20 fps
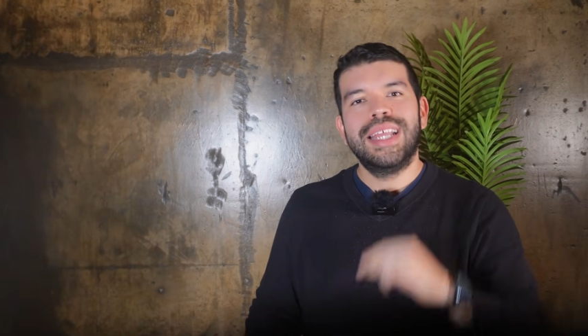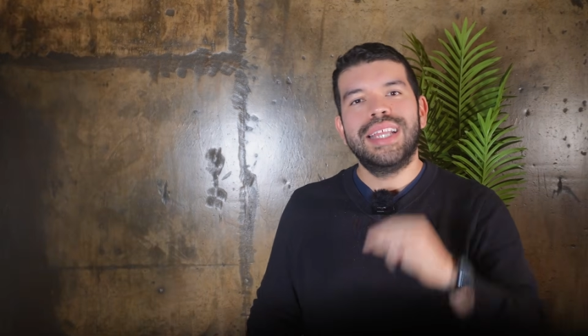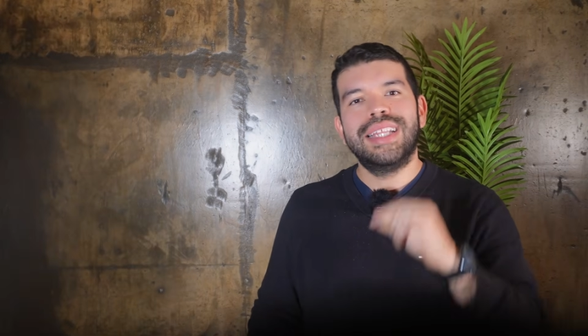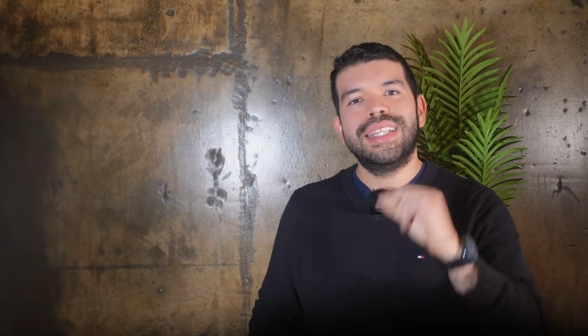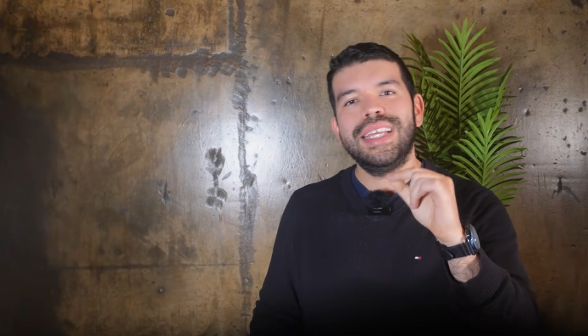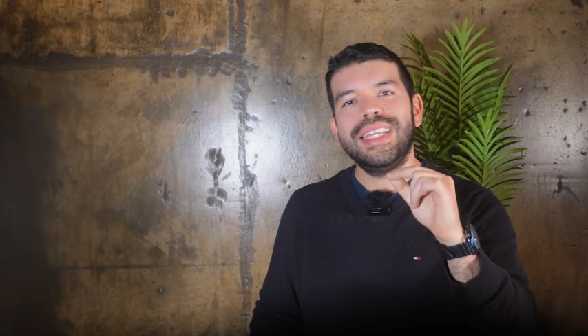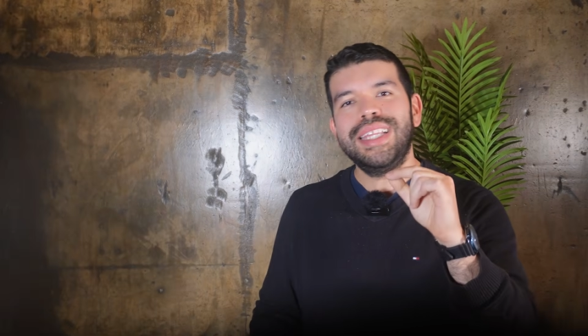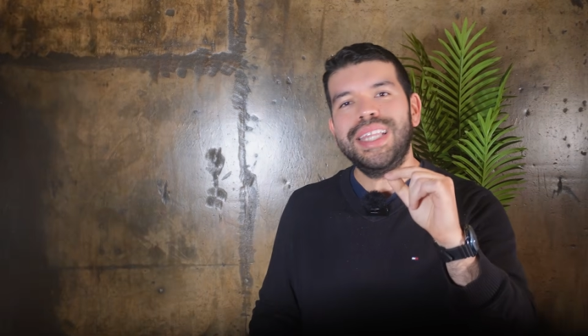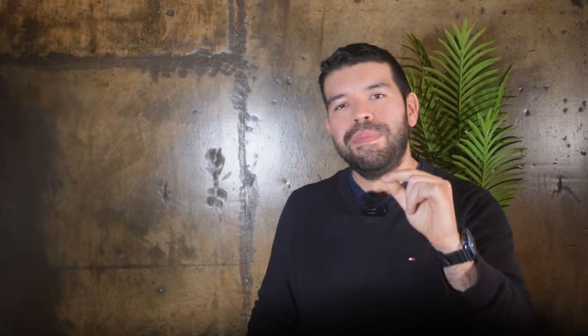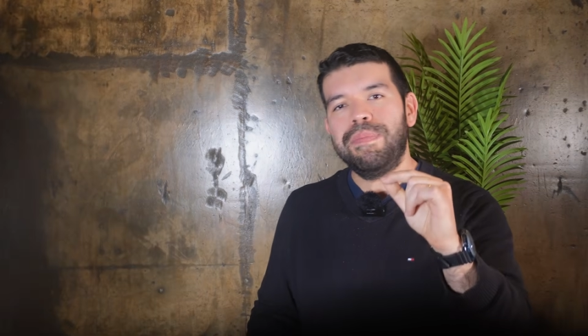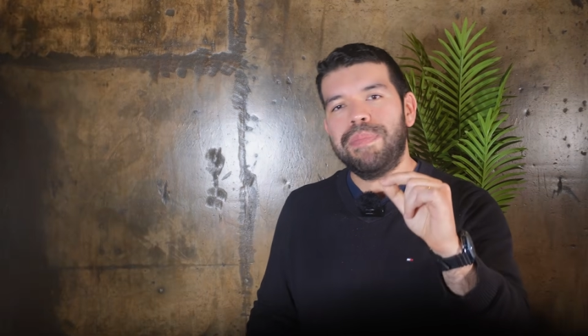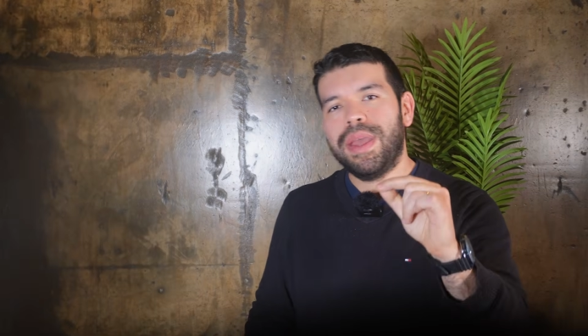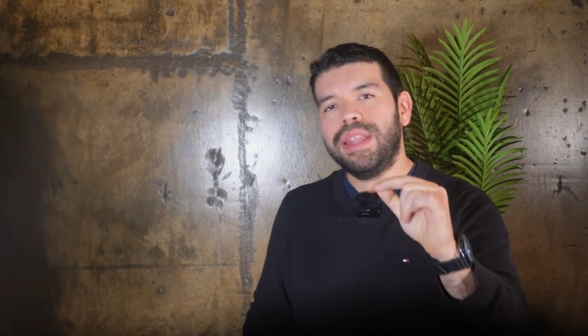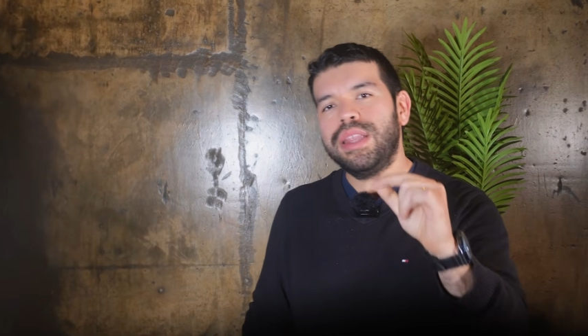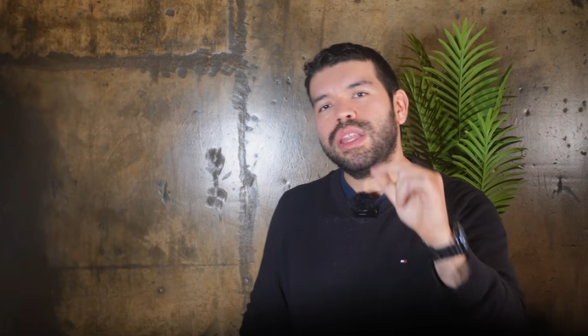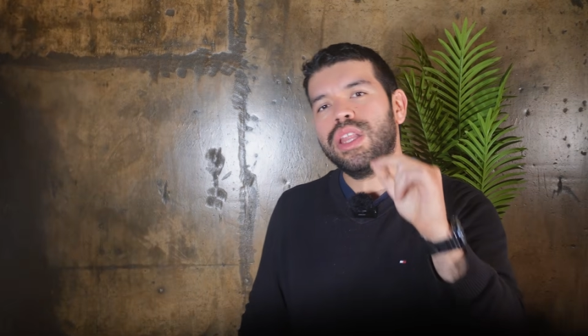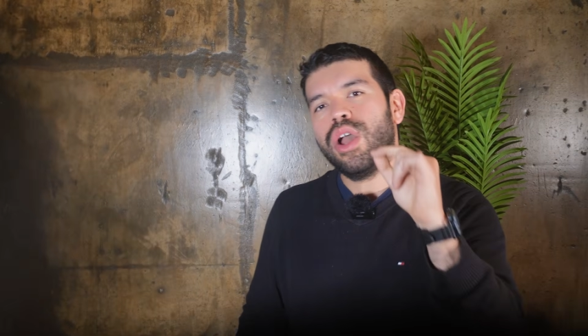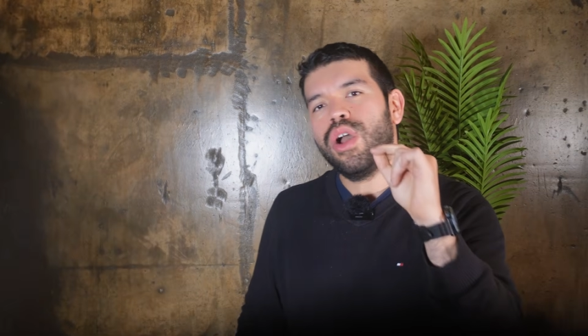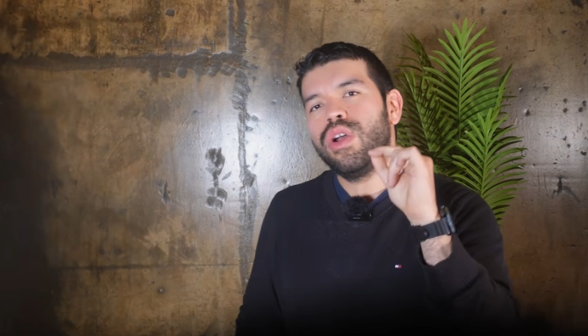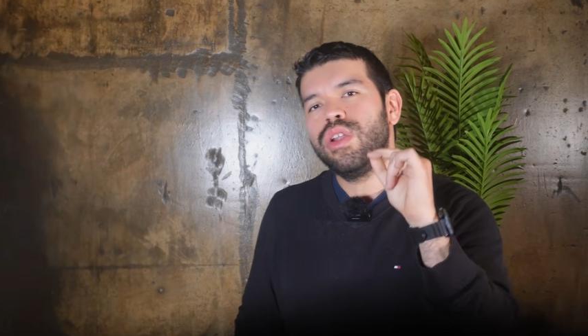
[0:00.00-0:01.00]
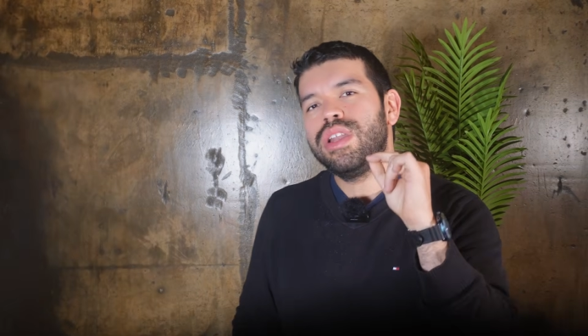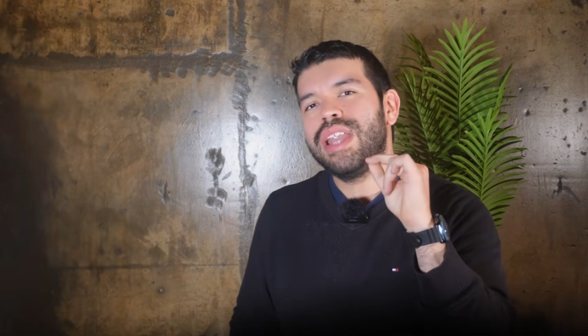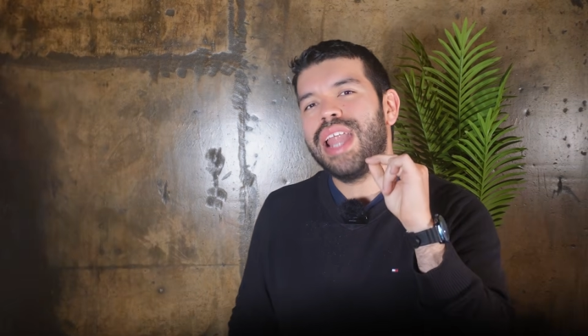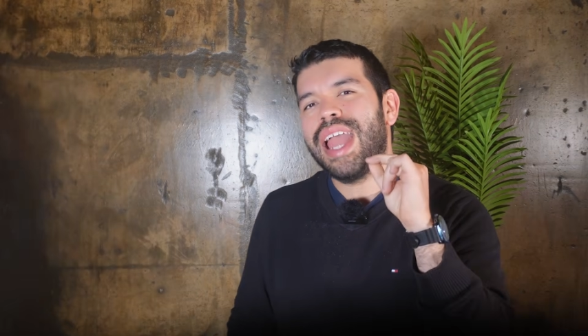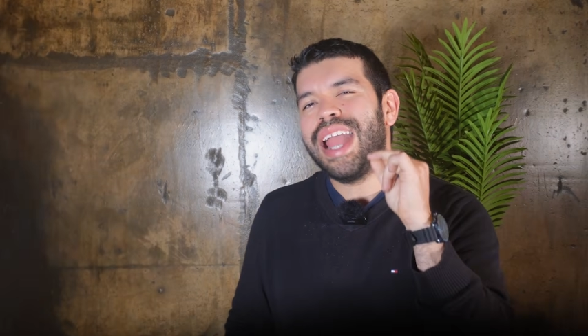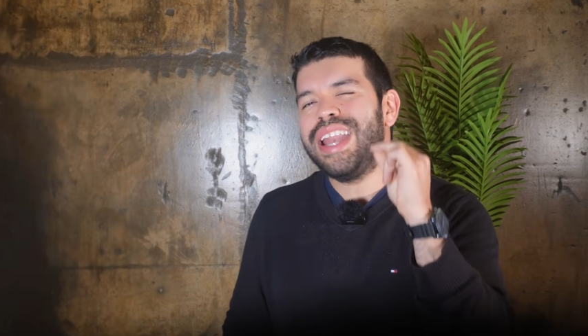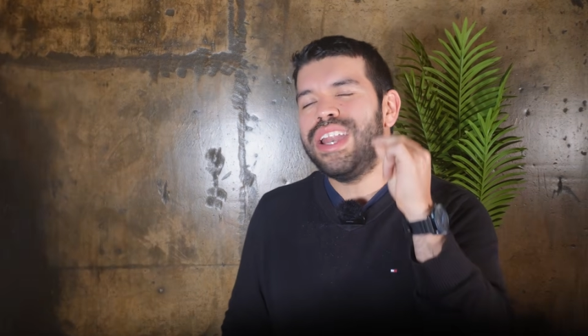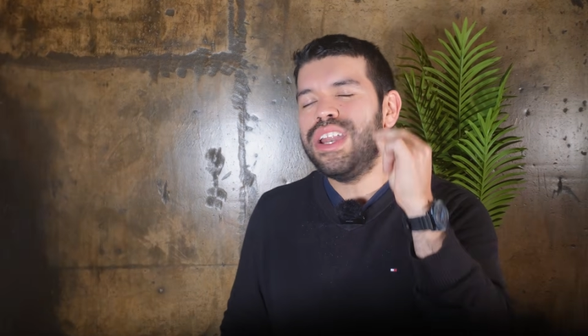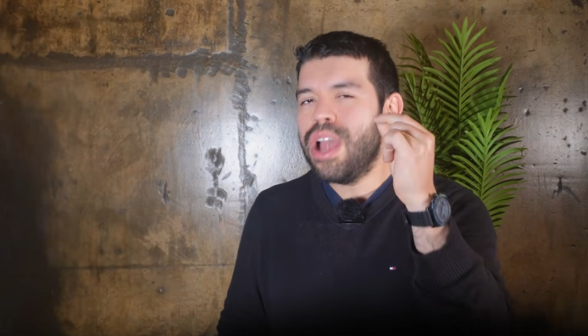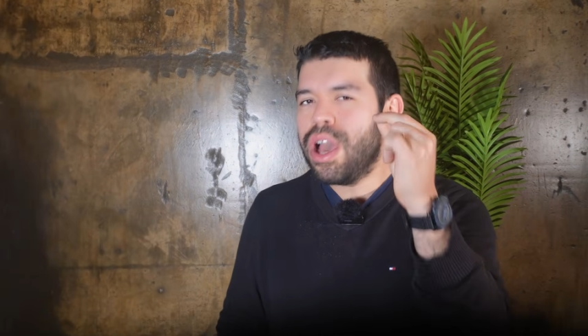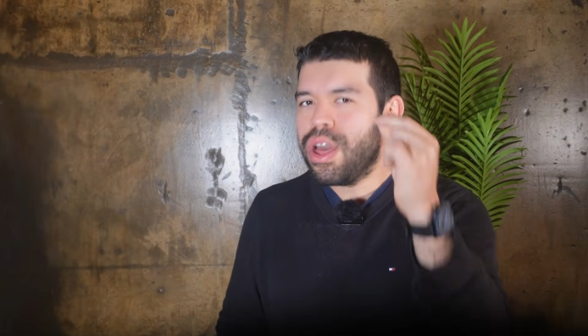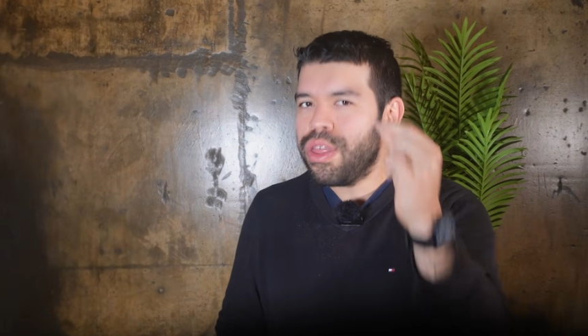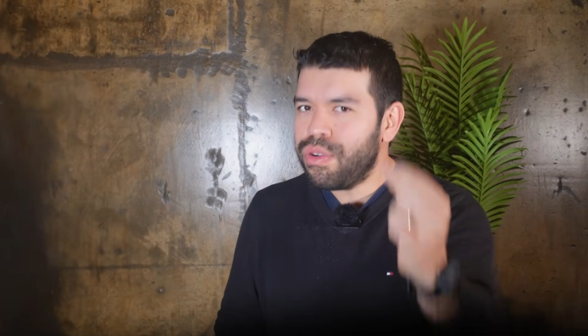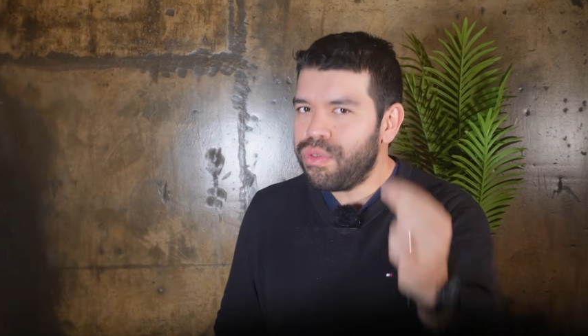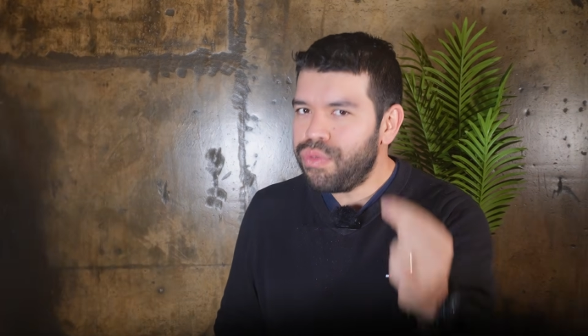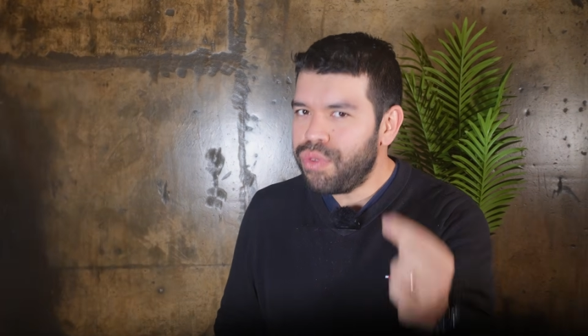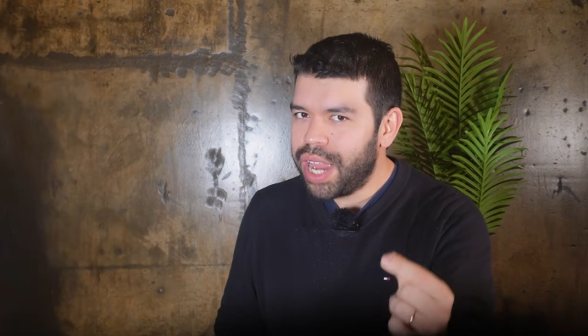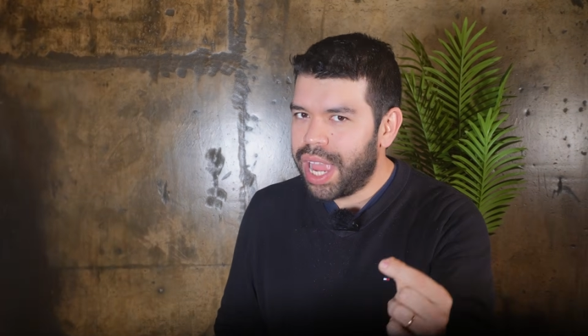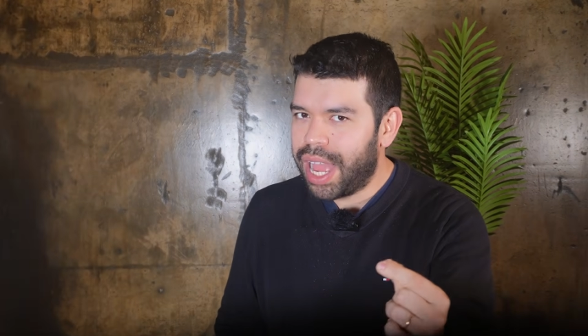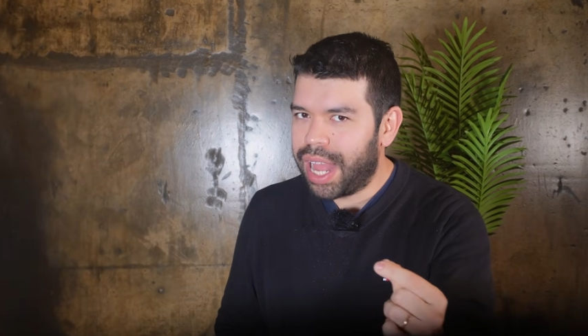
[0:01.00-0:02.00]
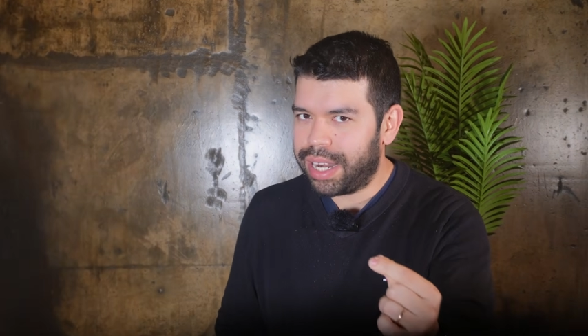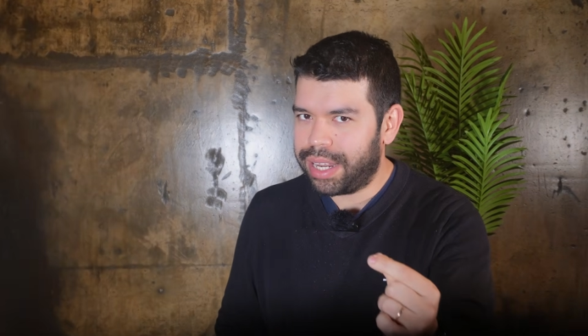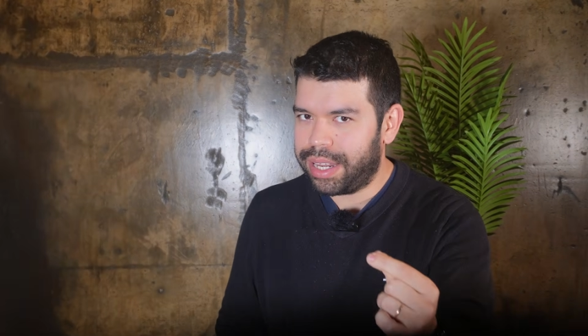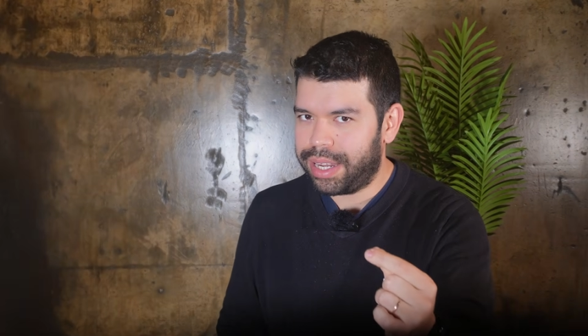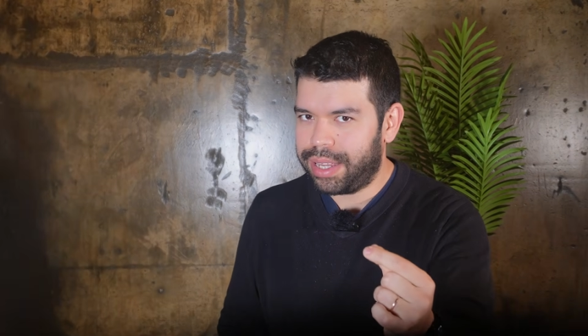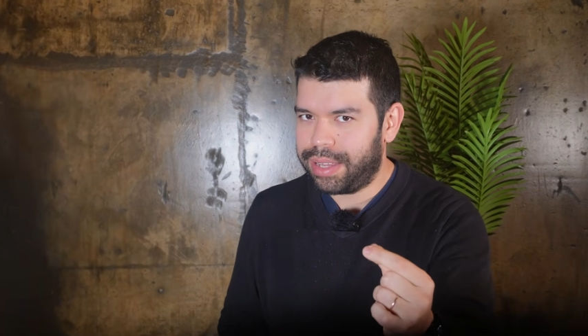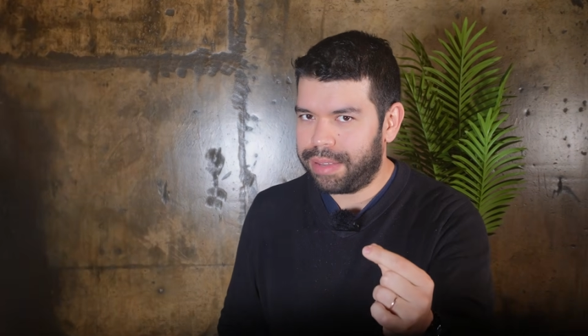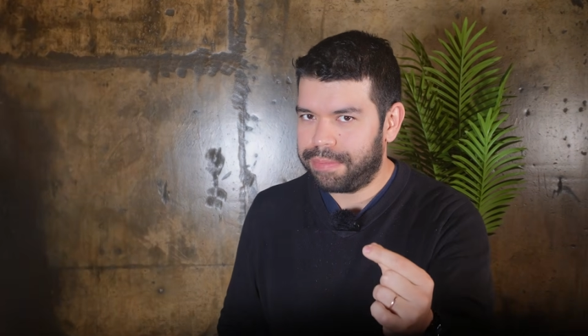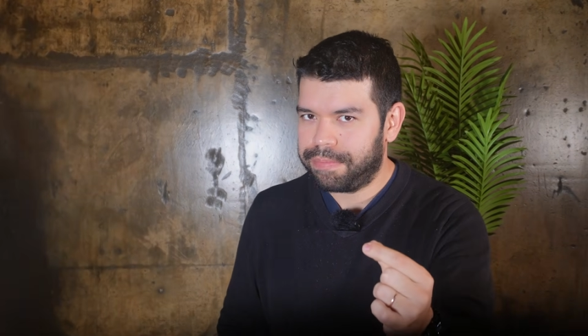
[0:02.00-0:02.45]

They depend on another reality.